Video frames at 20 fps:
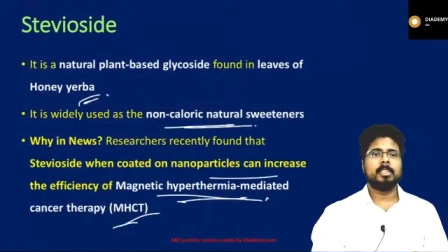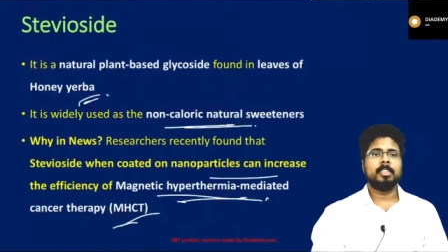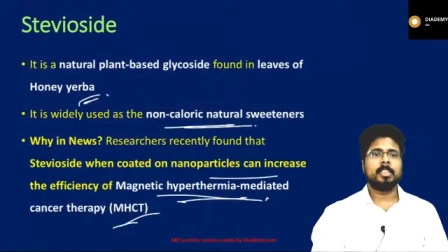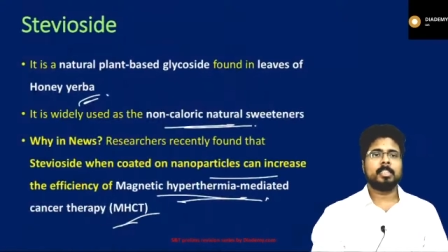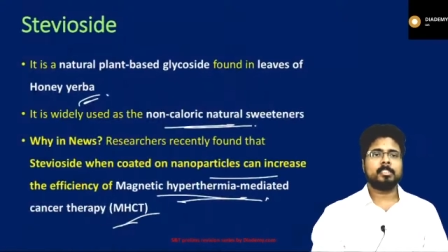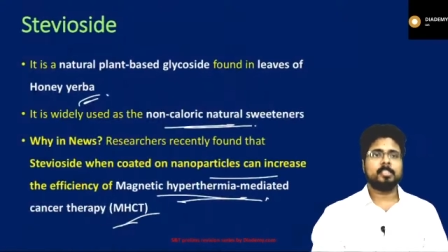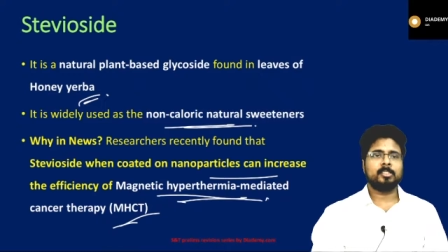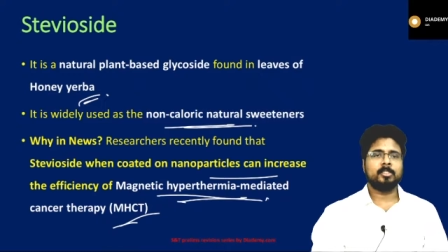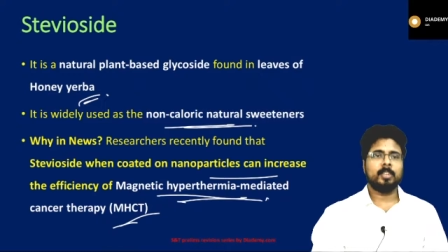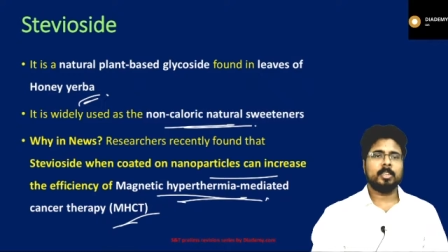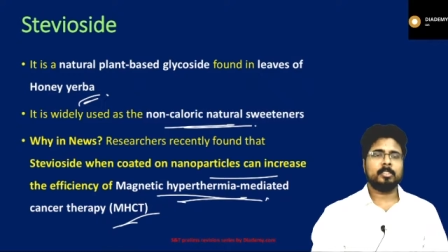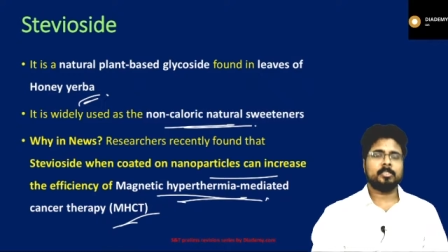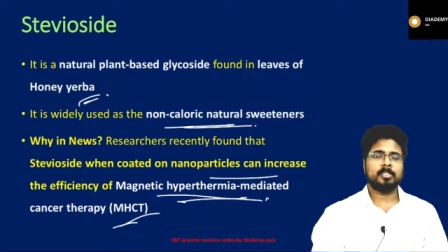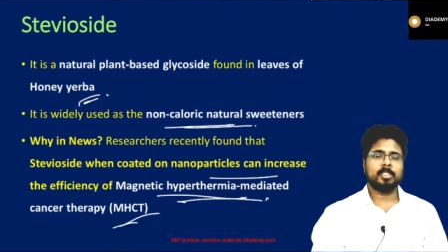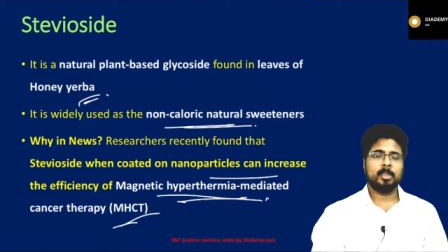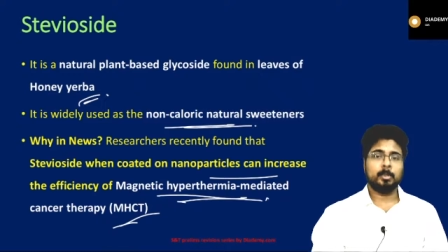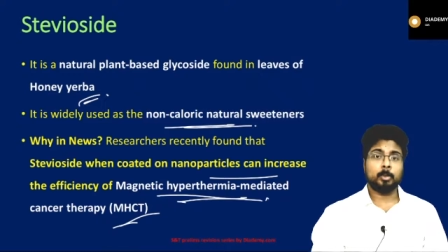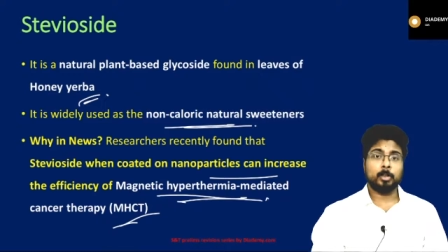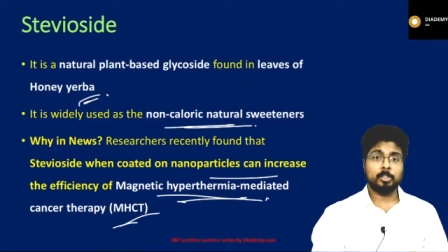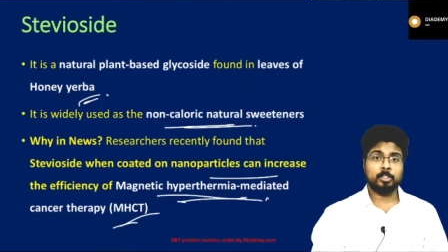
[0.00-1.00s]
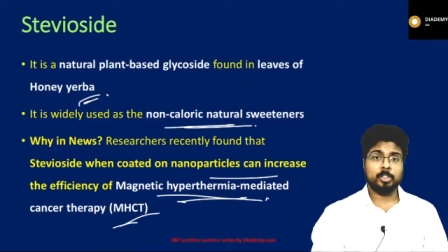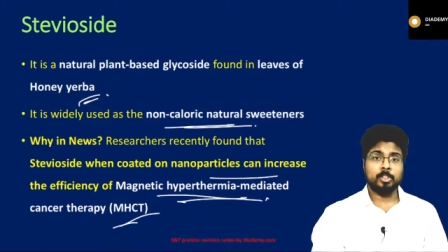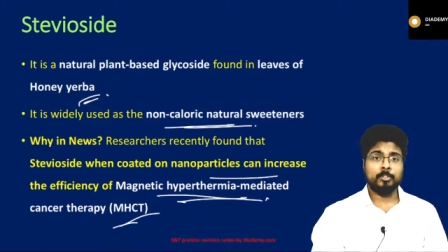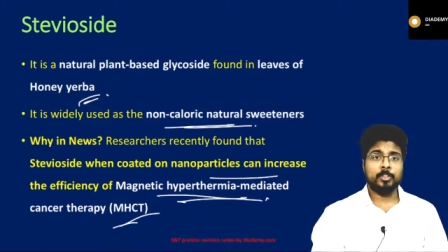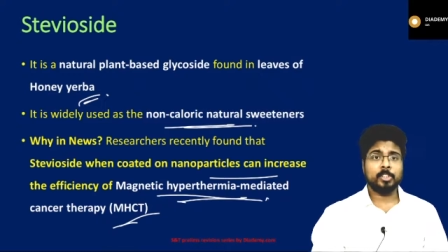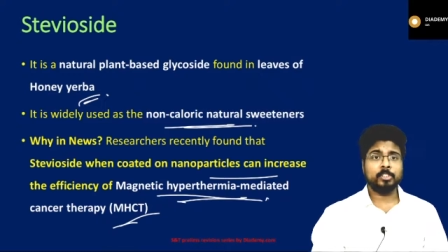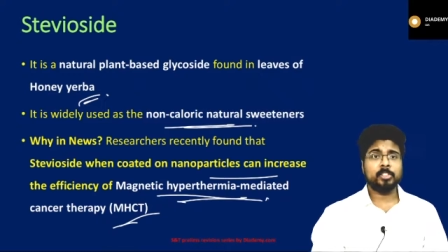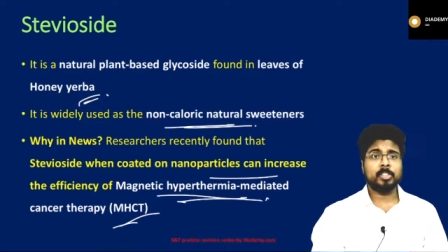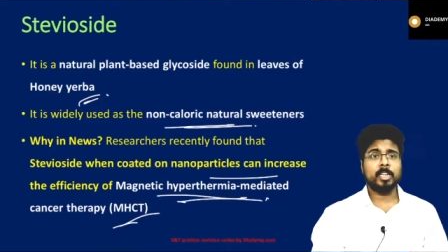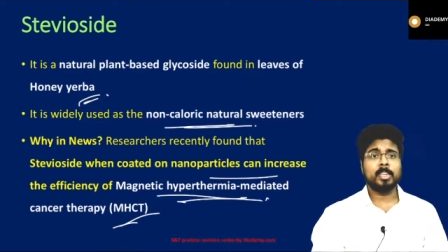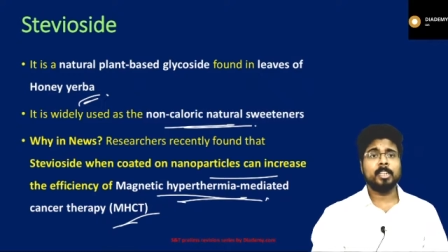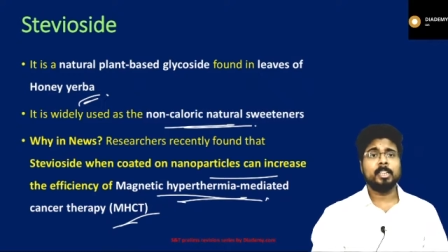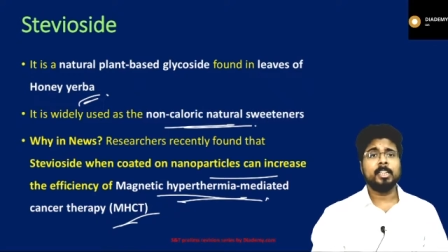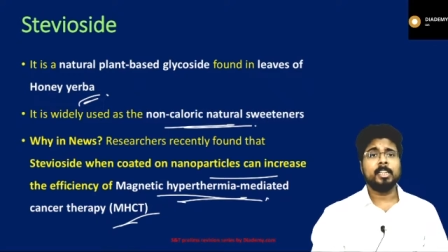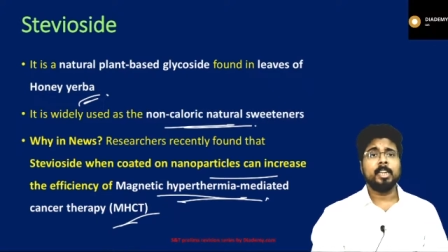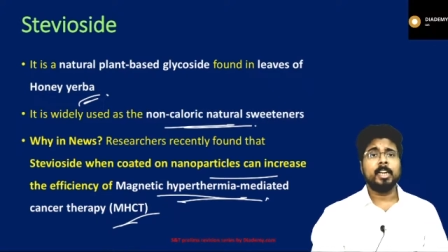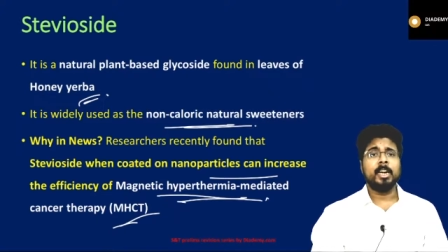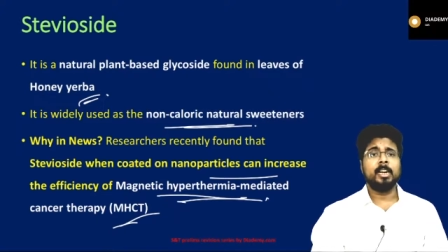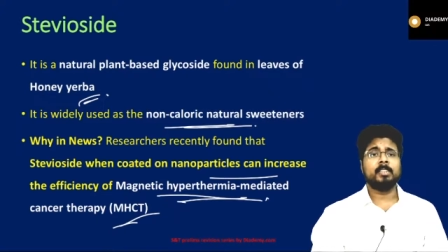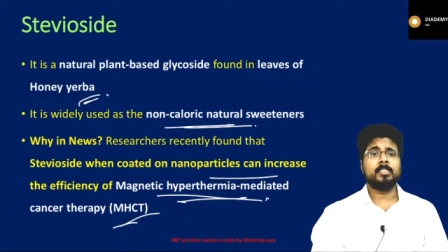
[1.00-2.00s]
Next, we have seen about stevia,
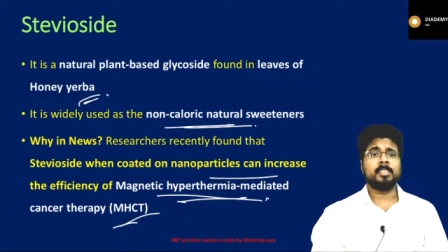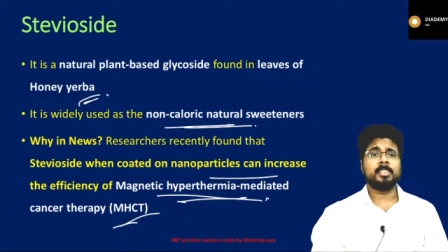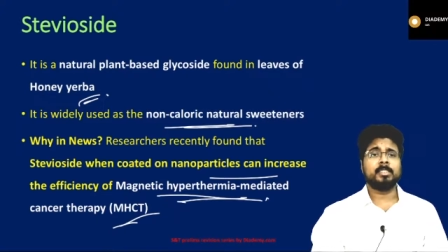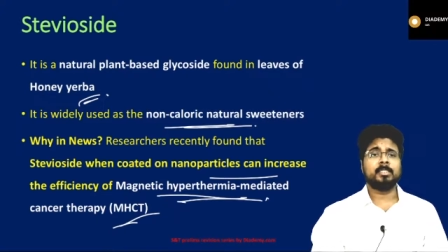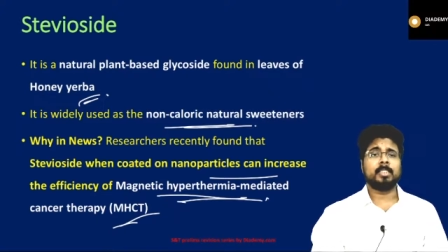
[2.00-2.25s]
which